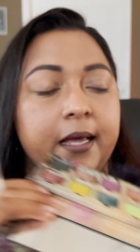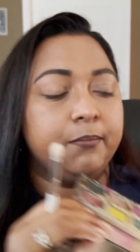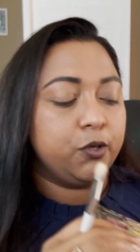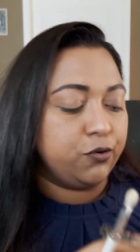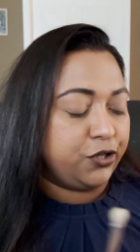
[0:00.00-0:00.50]

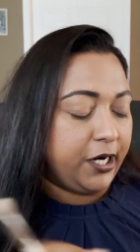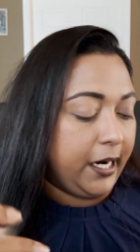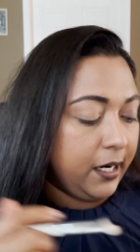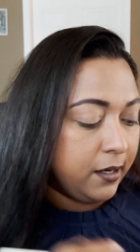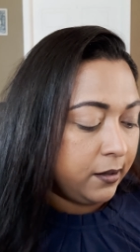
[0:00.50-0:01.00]
blue
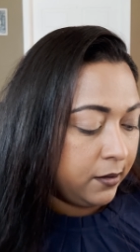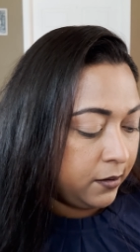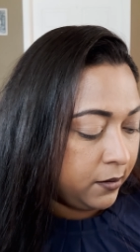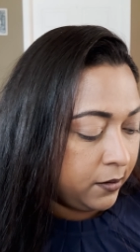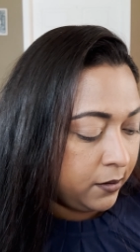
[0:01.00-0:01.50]
shade
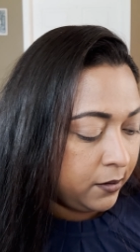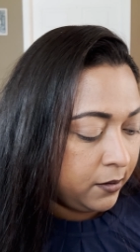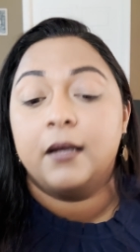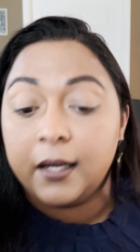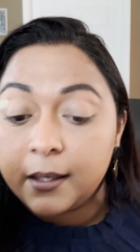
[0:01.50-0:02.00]

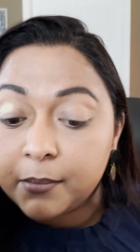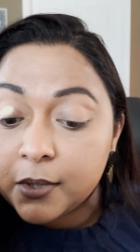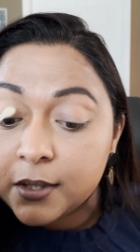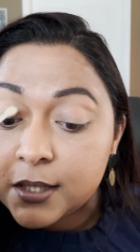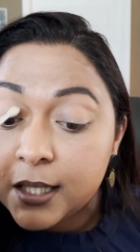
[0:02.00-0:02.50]
and I'm
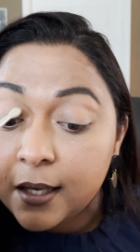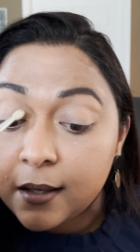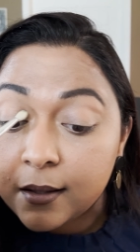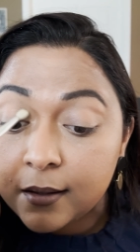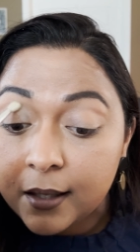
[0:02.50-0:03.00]
going to
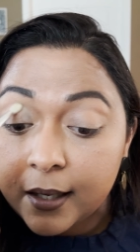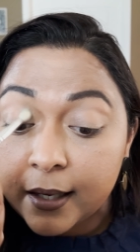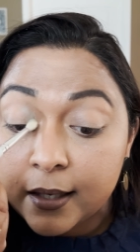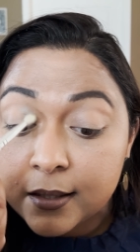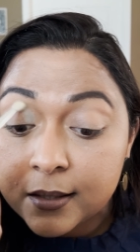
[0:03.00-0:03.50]
take
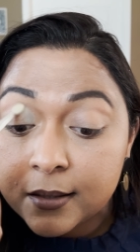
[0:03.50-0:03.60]
that